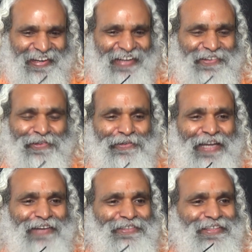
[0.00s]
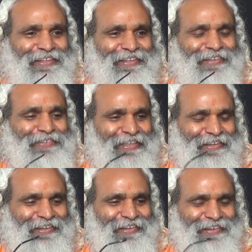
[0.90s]
Like, you know, we have
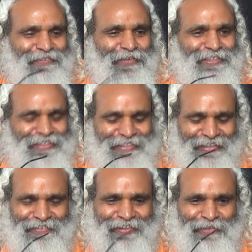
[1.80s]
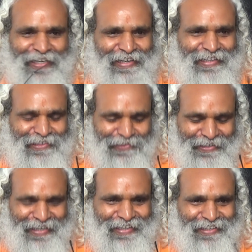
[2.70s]
one person said, one cretin,
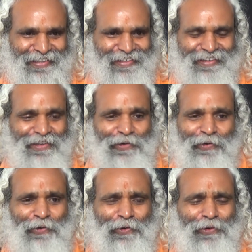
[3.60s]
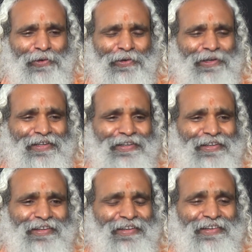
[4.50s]
okay? Oh,
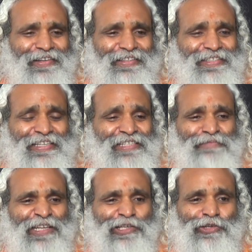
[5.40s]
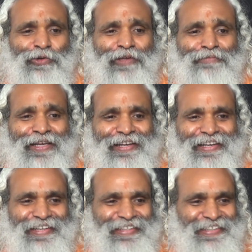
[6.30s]
she is my
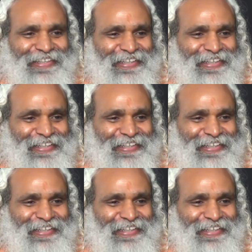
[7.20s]
soulmate.